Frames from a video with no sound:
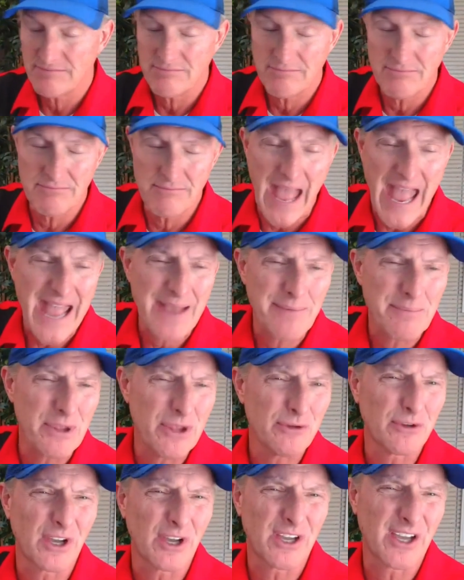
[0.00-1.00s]
maybe
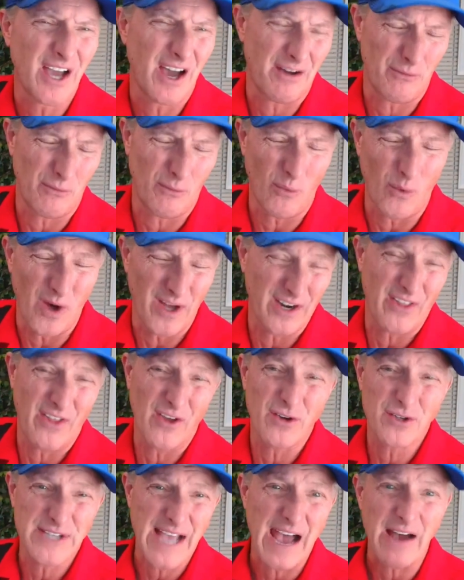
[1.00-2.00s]
you could cut one of
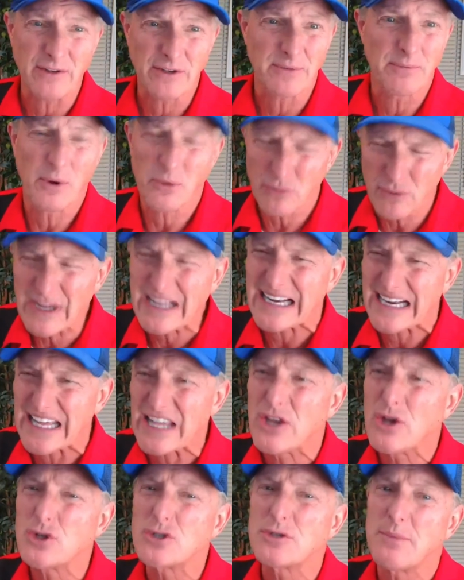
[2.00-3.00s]
those out, but really
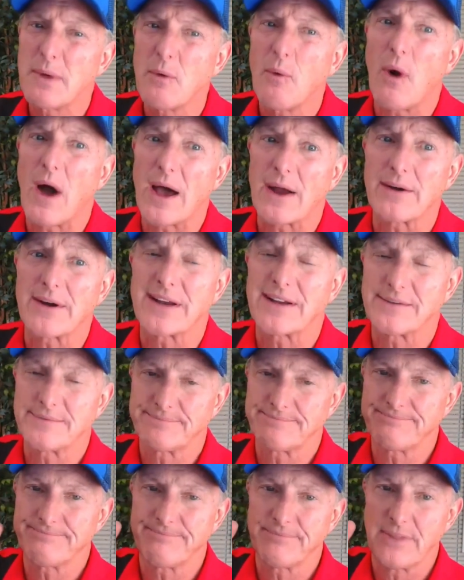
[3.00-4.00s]
you should be watering
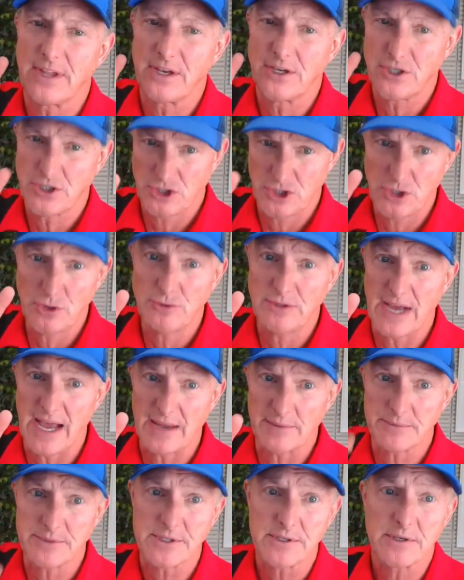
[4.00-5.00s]
two
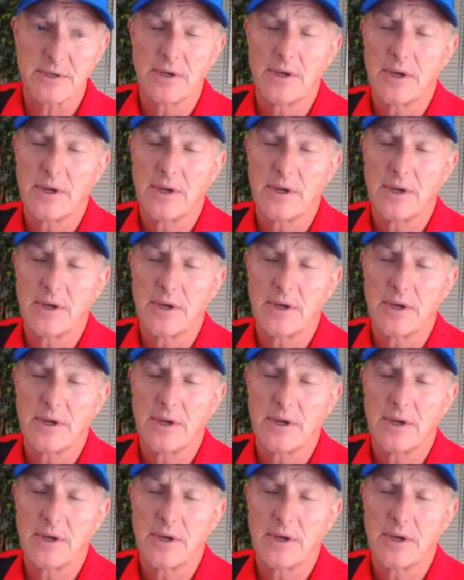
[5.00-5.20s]
times